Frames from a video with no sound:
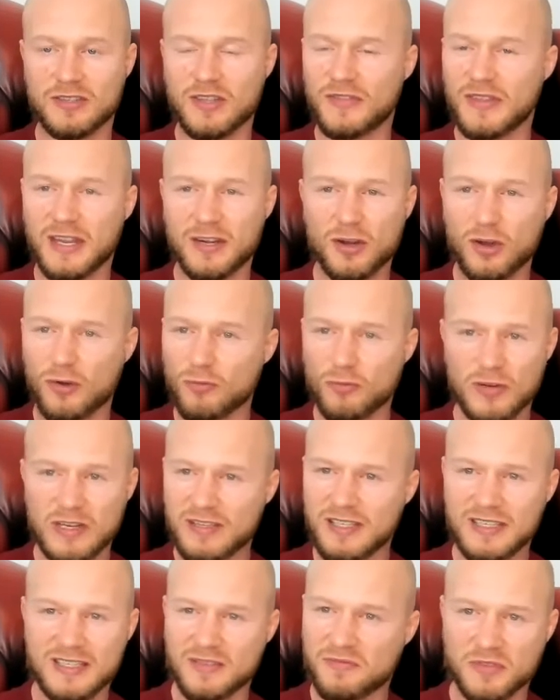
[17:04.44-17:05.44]
that they're not
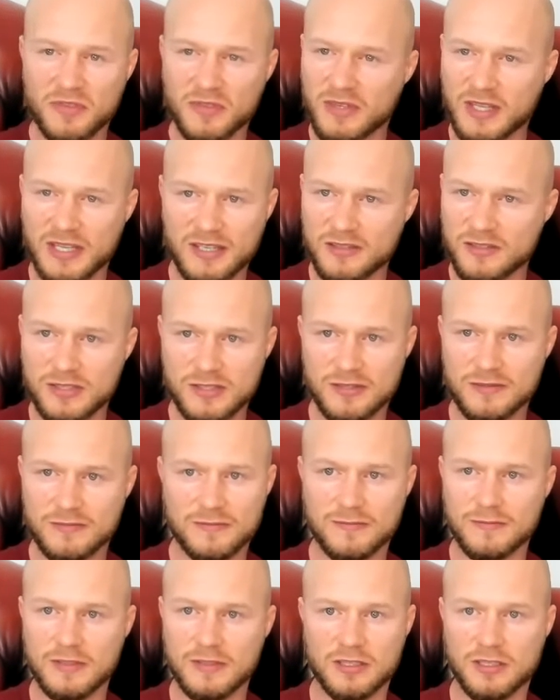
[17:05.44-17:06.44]
really different things,
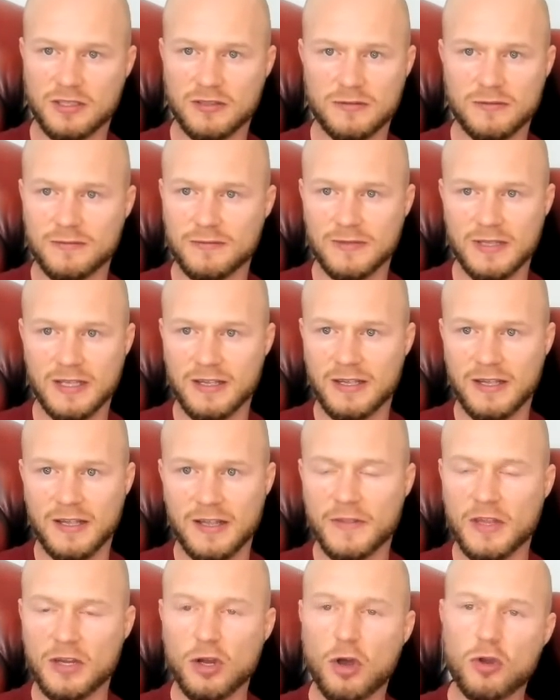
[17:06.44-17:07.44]
you know.
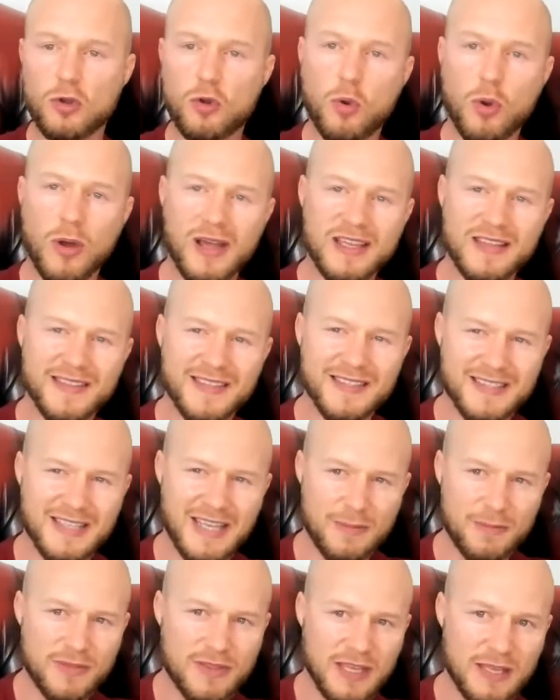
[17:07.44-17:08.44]
They're not quite the
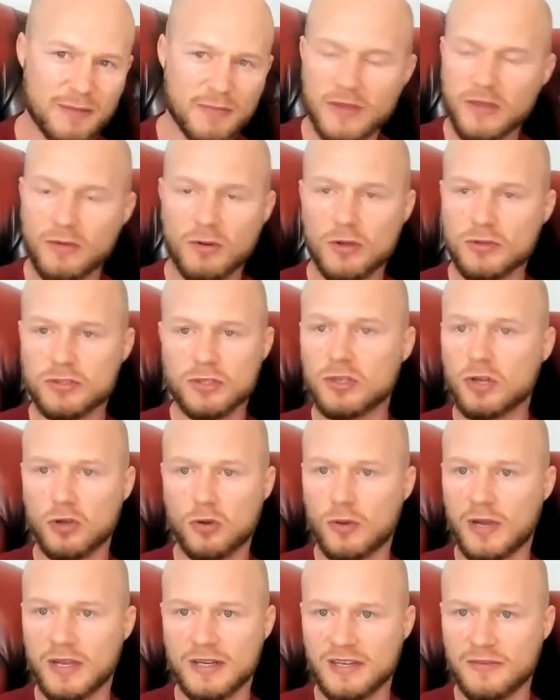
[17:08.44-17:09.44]
same thing, but they're also not
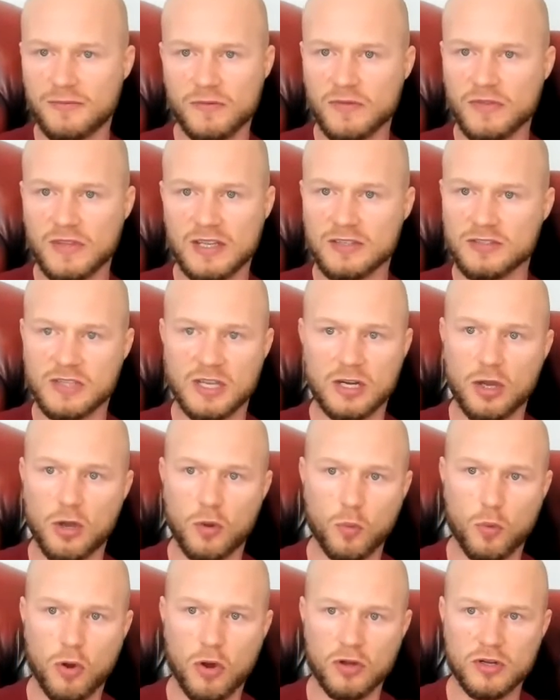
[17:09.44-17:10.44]
quite different things. They're not
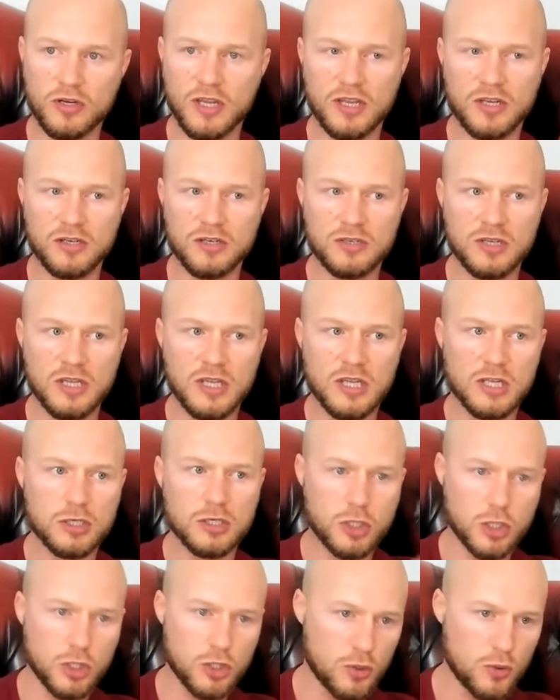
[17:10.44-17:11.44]
one and
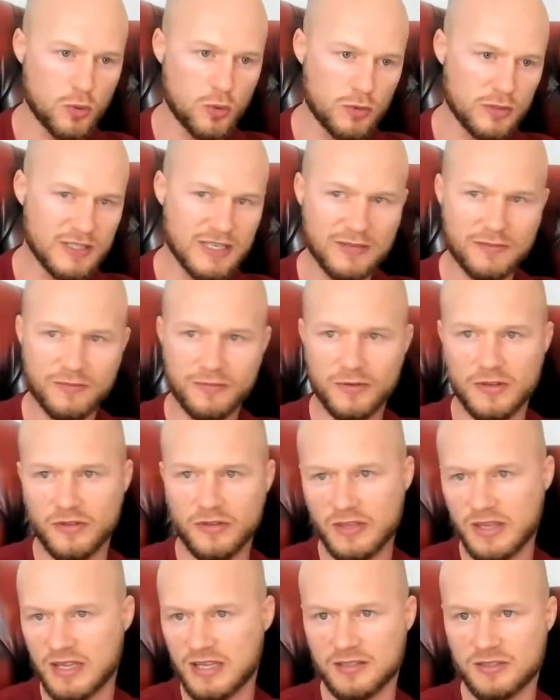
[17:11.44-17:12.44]
two different
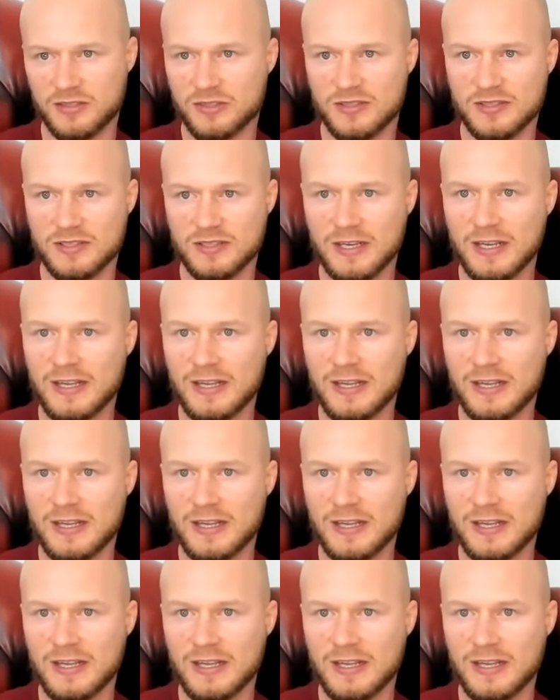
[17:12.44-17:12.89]
things.